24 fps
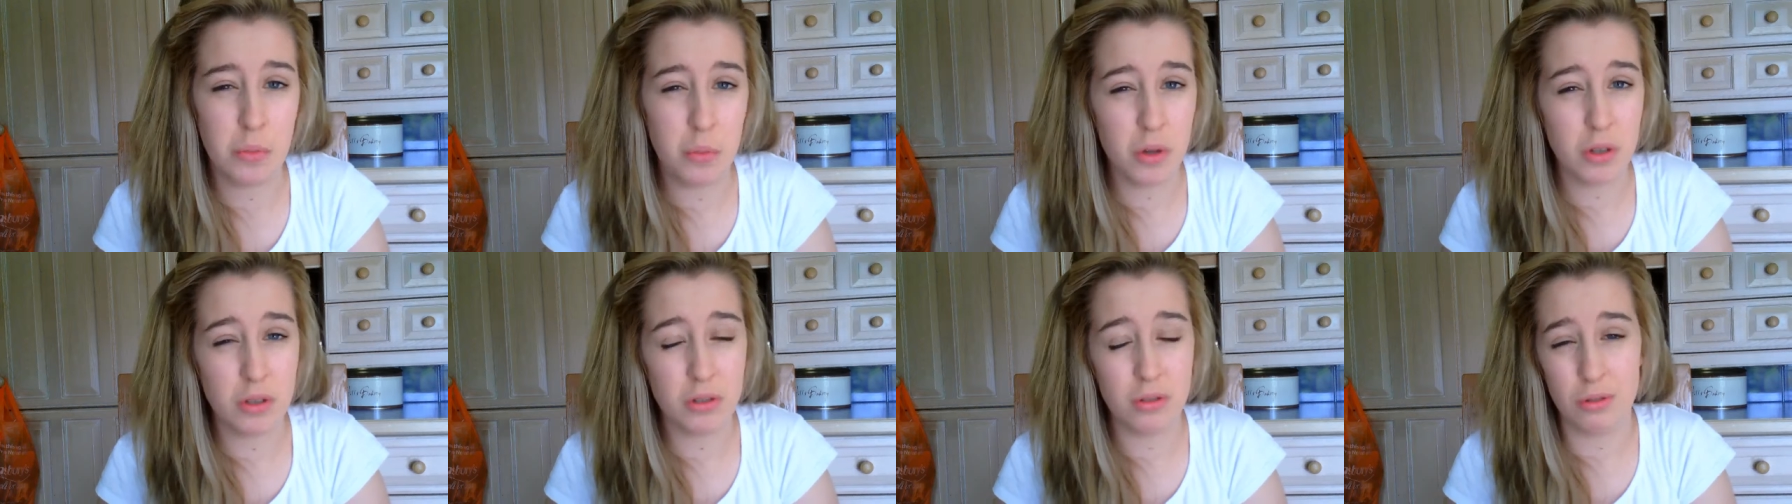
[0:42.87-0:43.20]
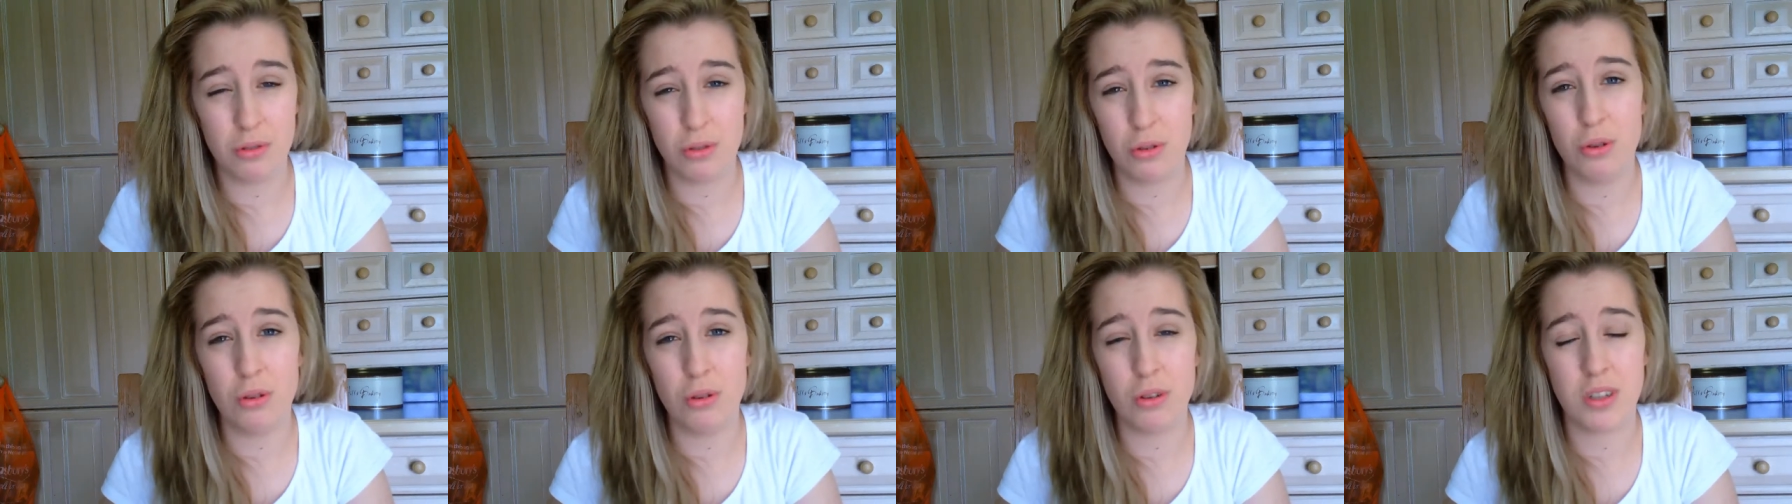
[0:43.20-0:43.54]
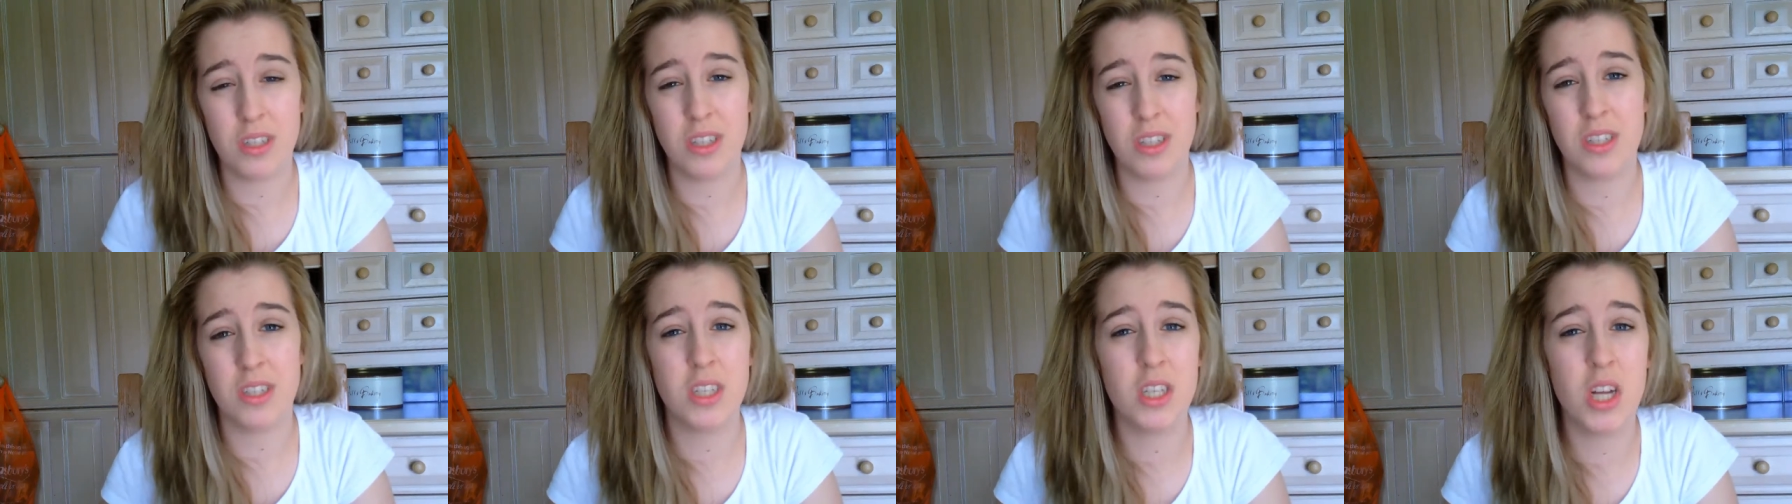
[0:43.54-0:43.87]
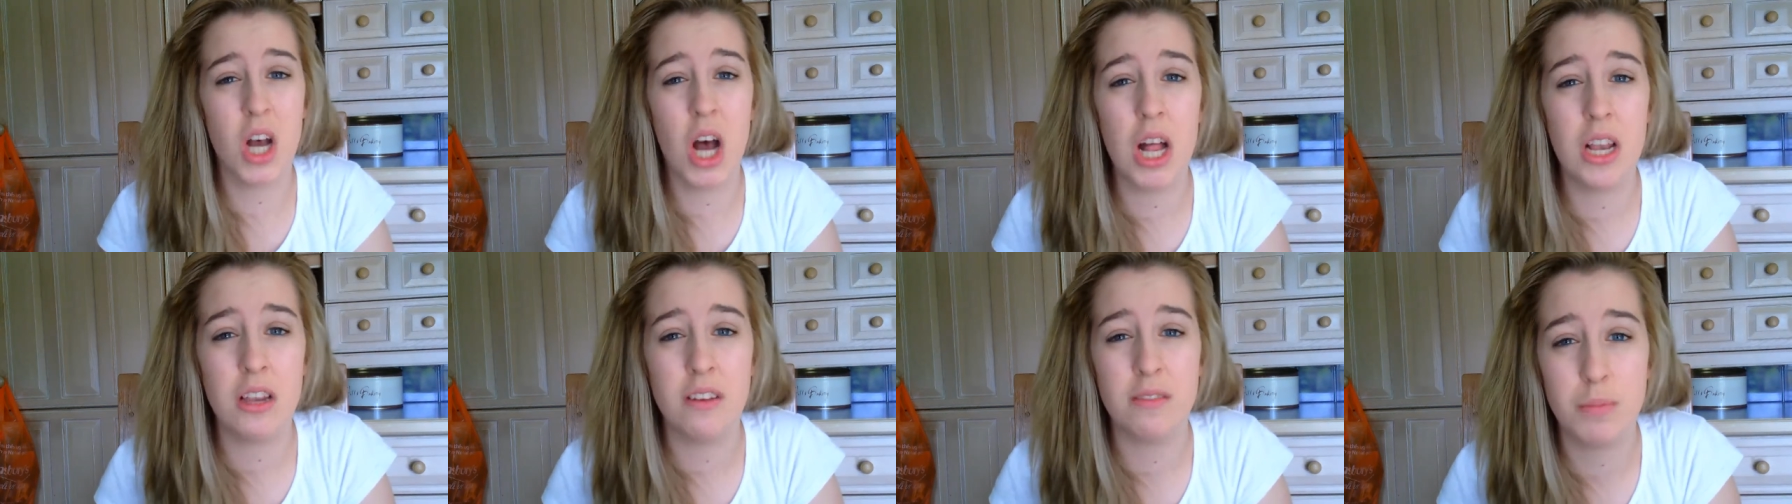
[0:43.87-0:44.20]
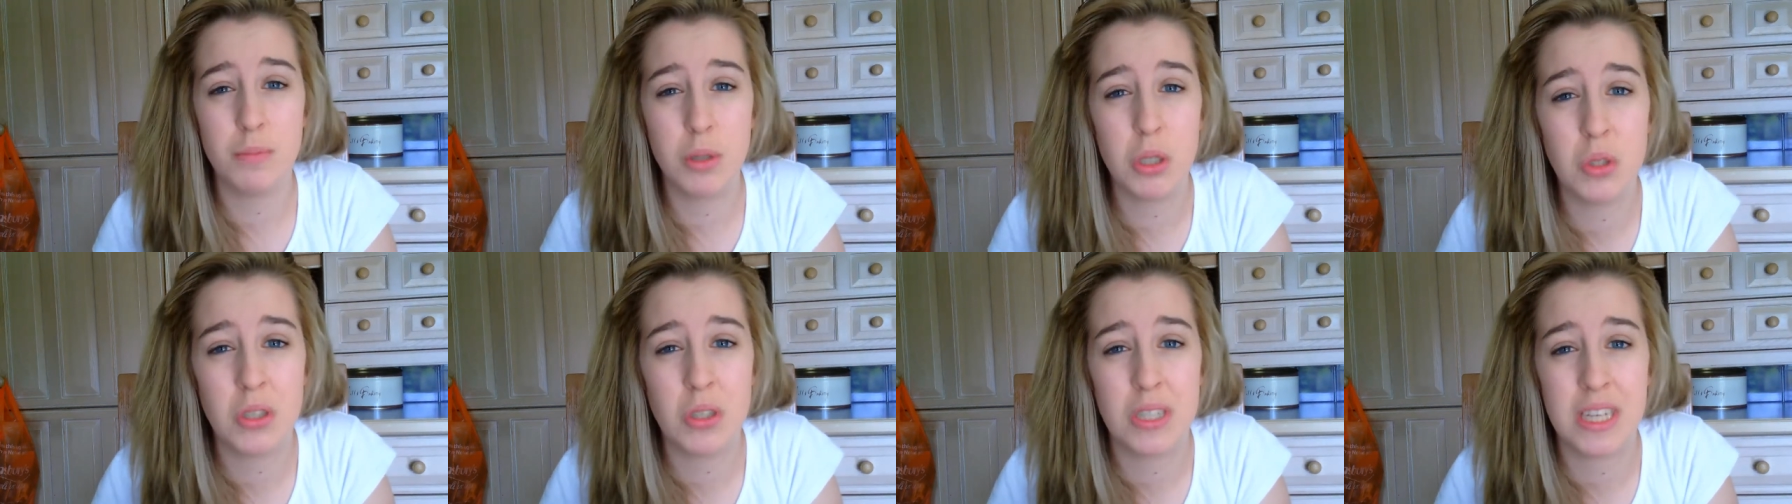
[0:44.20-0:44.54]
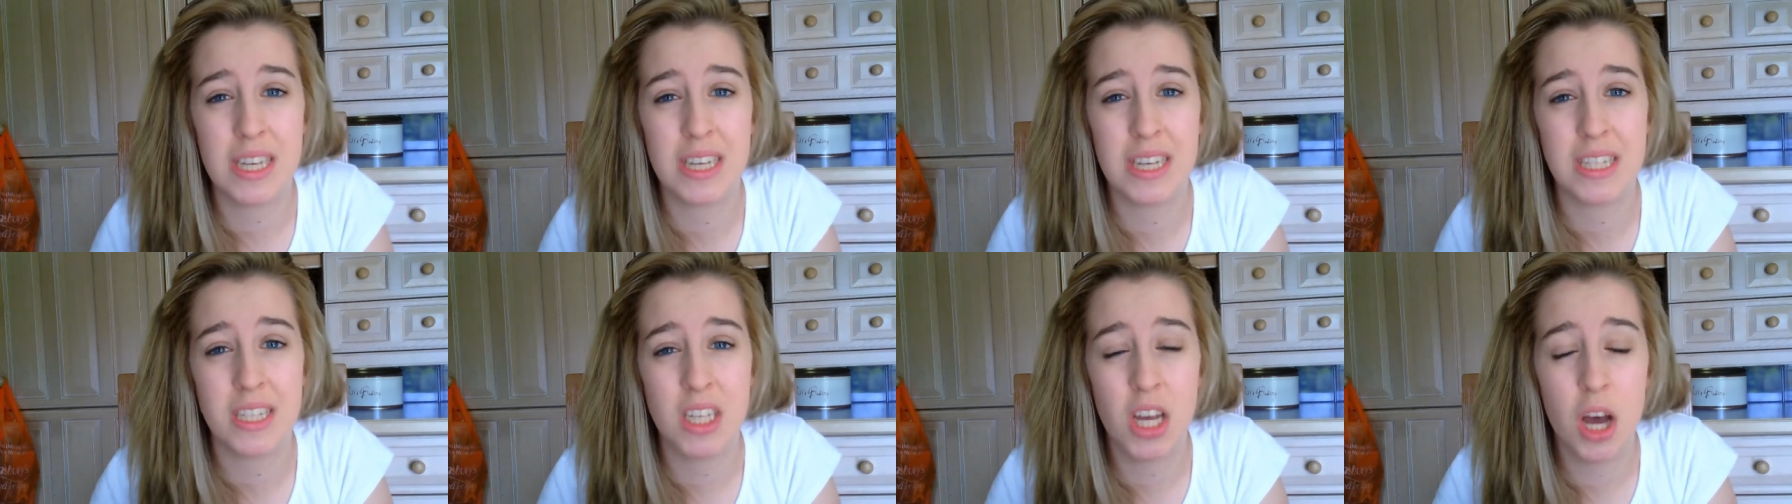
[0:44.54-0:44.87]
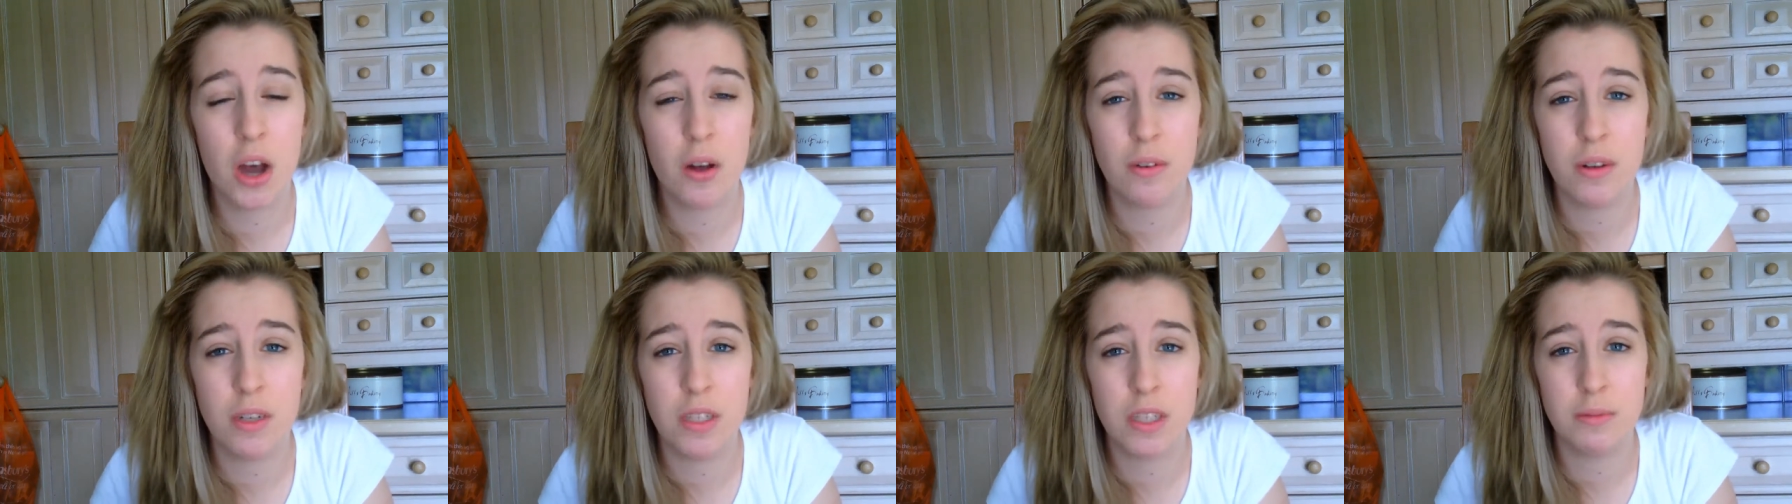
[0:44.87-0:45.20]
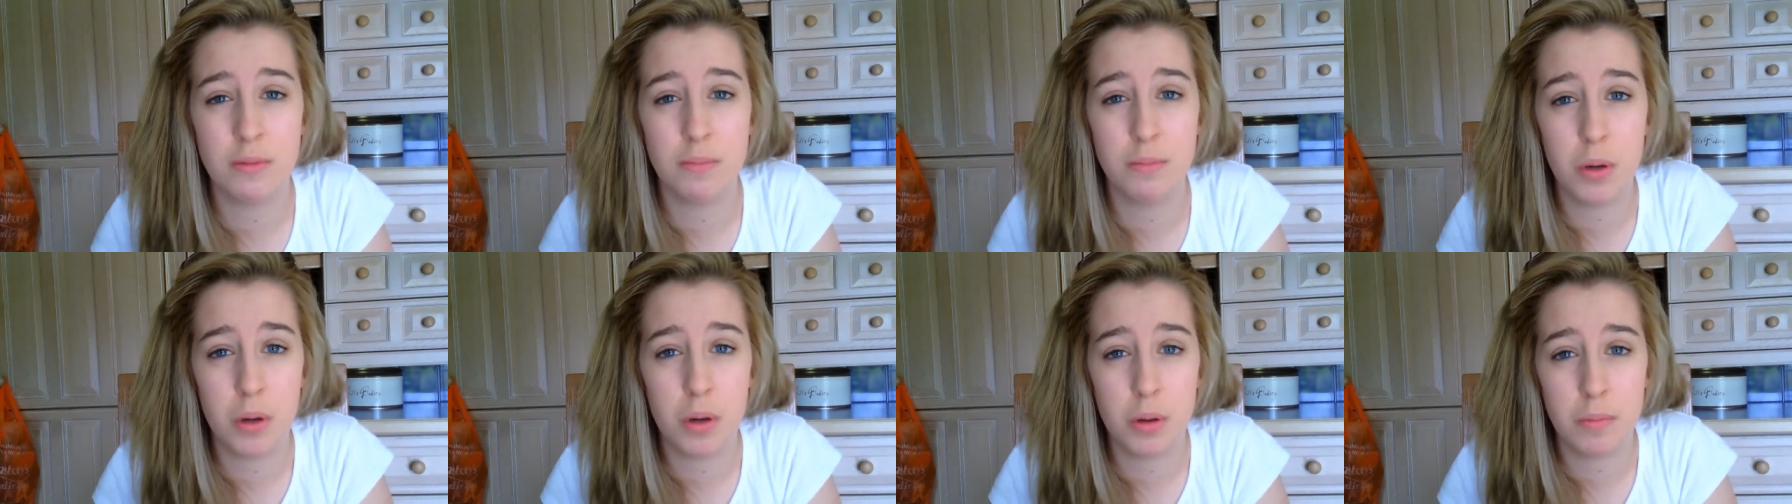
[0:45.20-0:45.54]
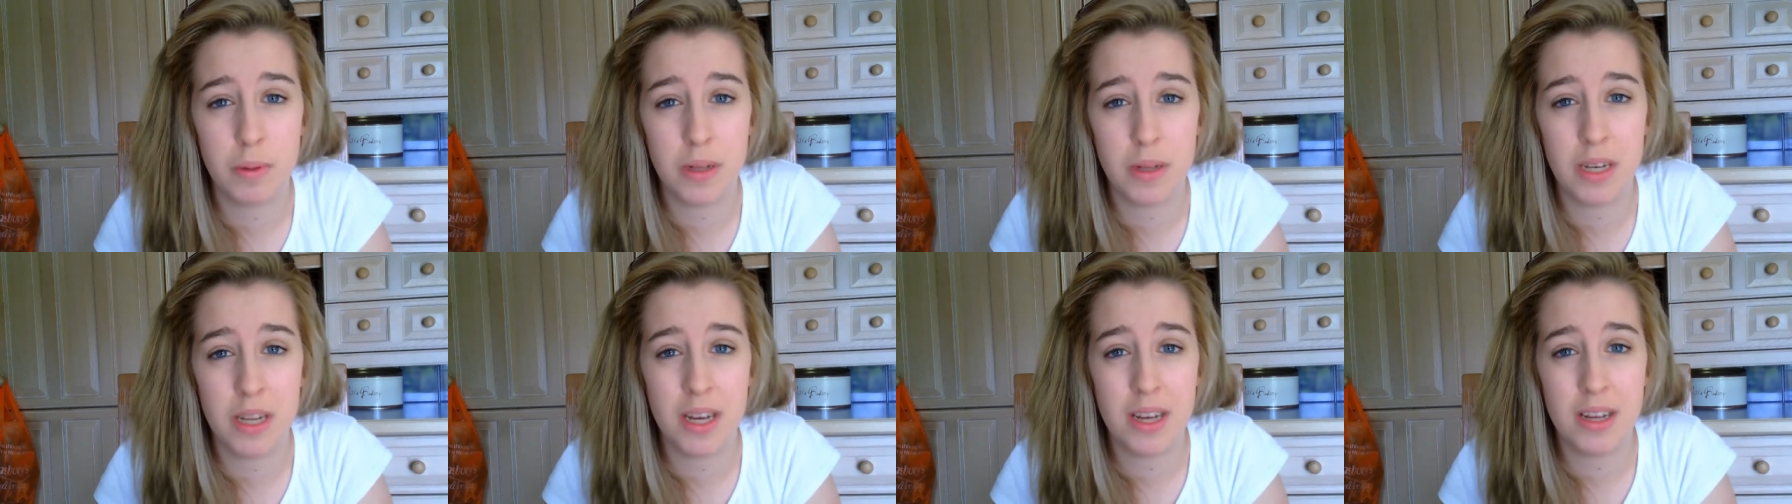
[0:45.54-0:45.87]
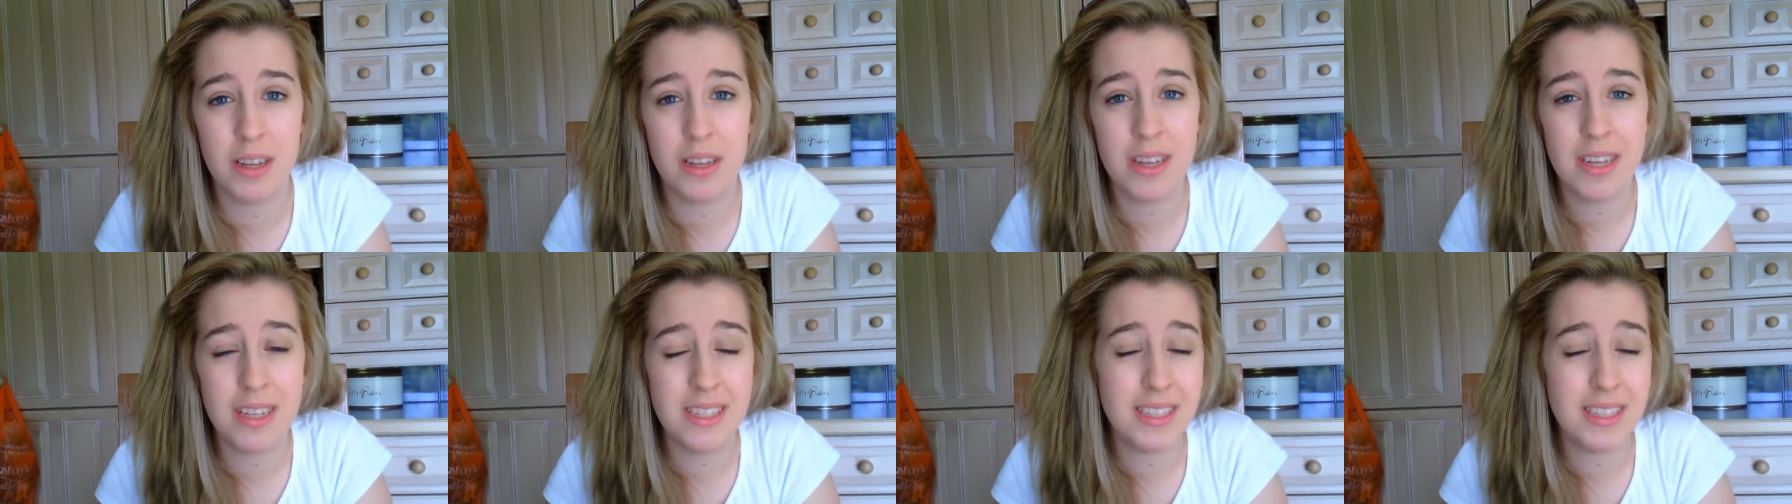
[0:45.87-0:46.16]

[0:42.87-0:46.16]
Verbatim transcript: what sort and style of music is current and popular,